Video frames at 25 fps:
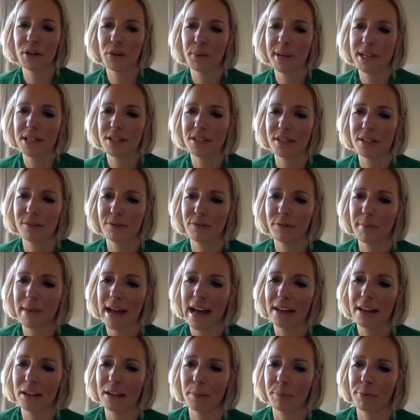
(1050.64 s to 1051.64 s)
question from
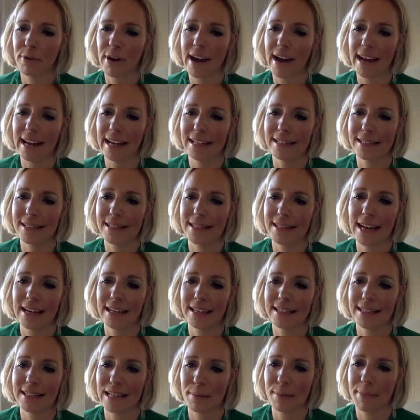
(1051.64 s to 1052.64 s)
Hannah Bright.
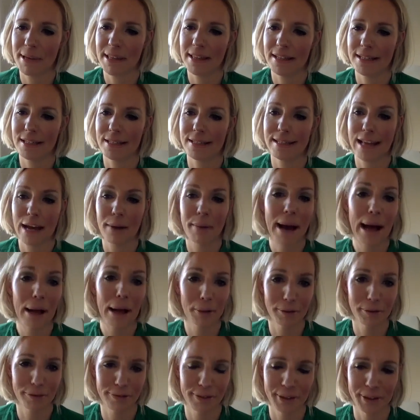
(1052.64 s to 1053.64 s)
Thanks, Debbie. This is so
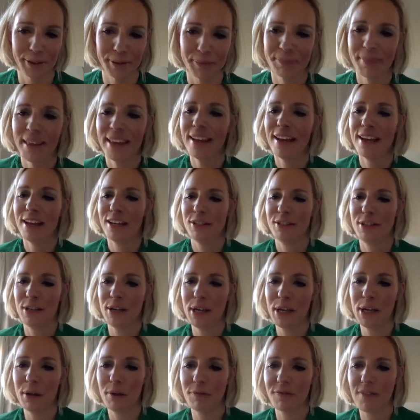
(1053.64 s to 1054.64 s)
helpful. Do
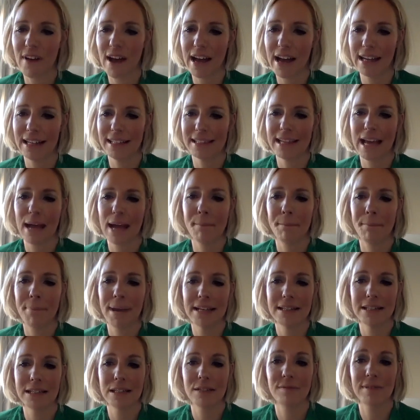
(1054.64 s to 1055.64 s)
you find
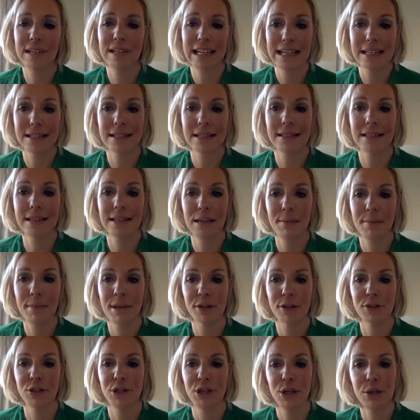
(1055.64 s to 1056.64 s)
embedded releases and
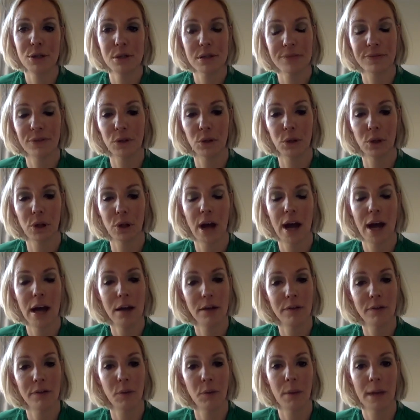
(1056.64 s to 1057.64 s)
emails useful or
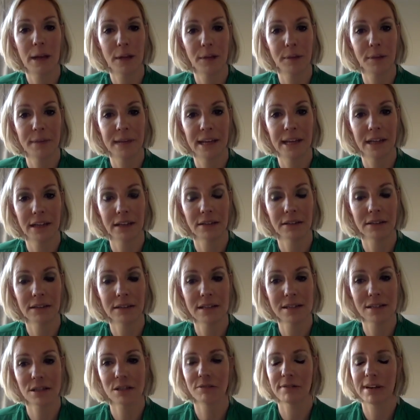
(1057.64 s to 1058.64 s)
overwhelming?
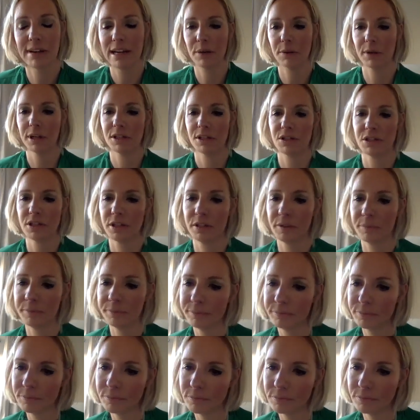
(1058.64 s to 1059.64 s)
That's a great question.
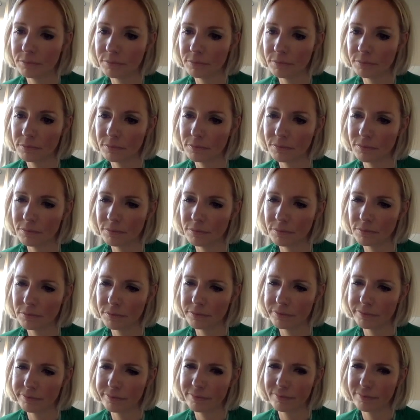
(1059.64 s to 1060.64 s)

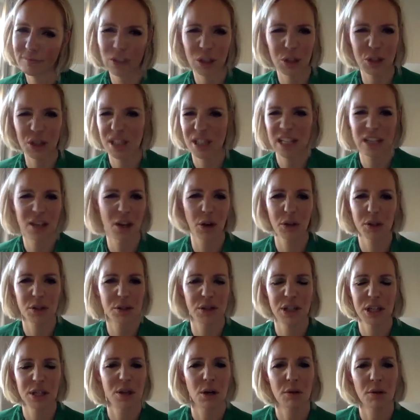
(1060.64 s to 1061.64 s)
Or do
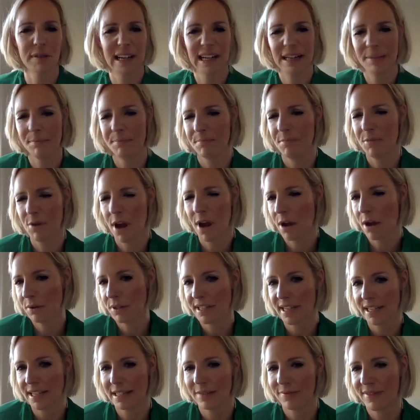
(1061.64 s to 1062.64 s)
you not really
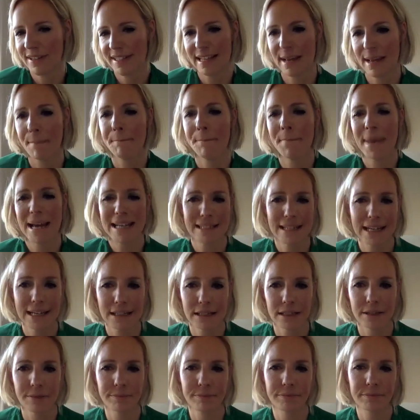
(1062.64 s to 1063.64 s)
notice if it's embedded?